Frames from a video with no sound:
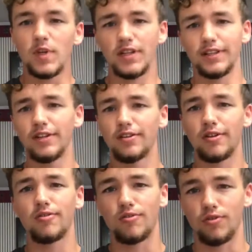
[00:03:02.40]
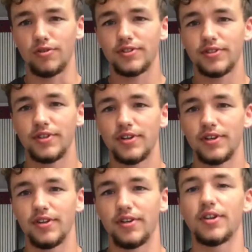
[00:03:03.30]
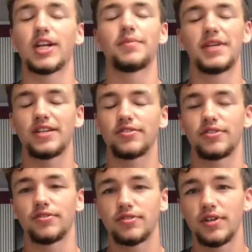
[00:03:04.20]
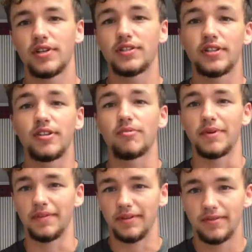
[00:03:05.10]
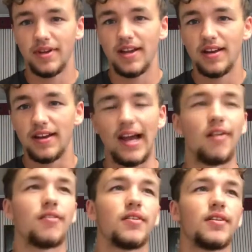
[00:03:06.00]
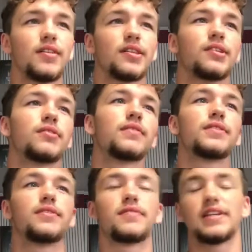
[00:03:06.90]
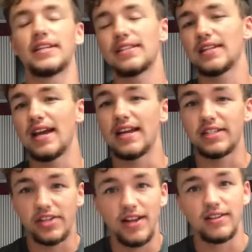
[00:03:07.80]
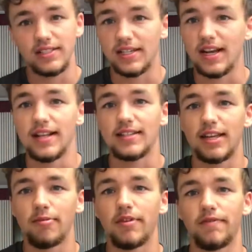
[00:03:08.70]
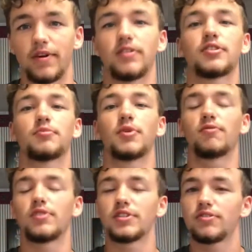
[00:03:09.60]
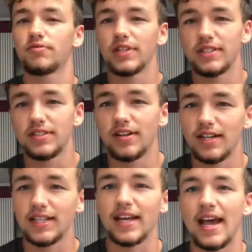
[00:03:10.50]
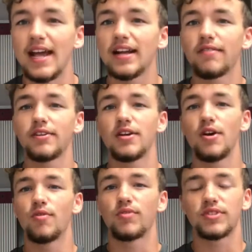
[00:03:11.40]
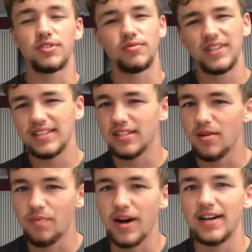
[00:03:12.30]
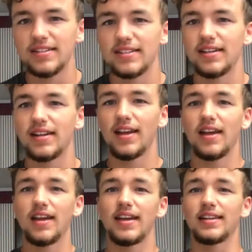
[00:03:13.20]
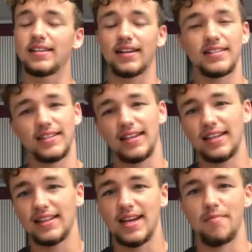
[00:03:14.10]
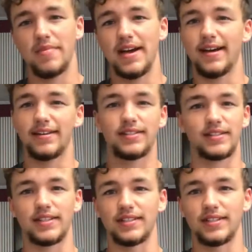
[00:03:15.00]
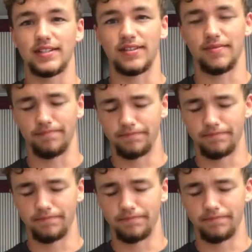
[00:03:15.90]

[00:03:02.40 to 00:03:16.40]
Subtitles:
the year-long course, you're going to be introduced to the derivative. Now, the derivative is a challenging concept at first, but once you really start to get the hang of it, once you really start practicing it, it doesn't get that bad. It just gets easier.